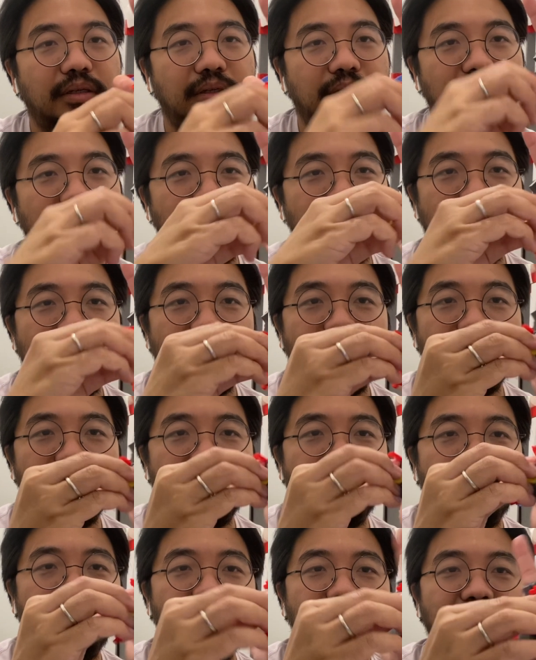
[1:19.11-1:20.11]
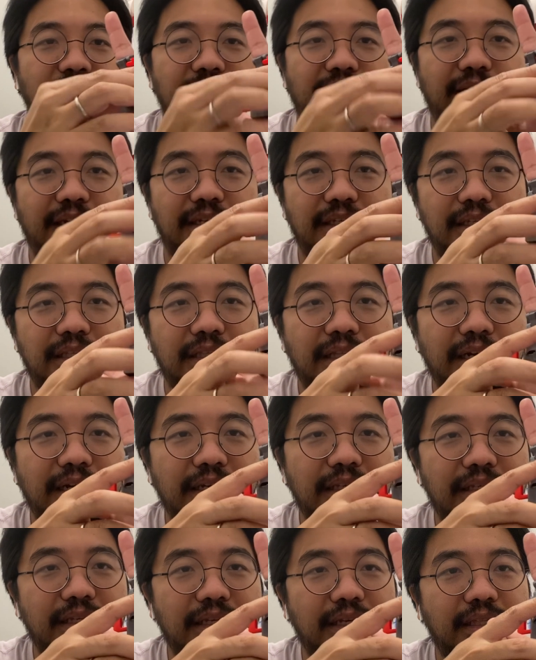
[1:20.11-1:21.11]
typical size
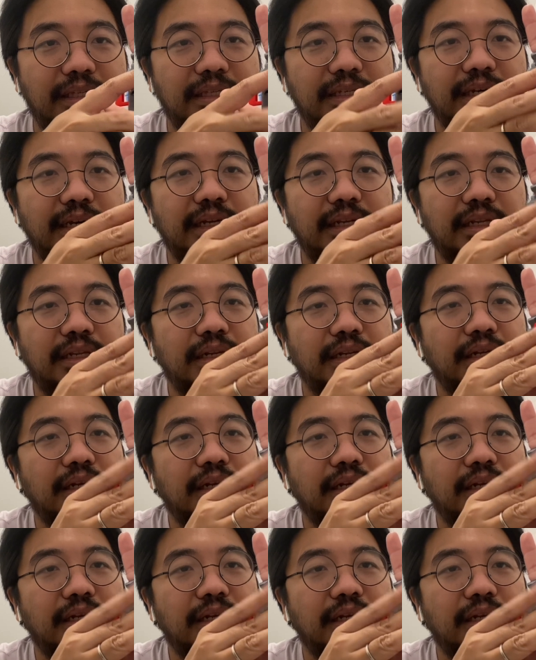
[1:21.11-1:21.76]
dice inside,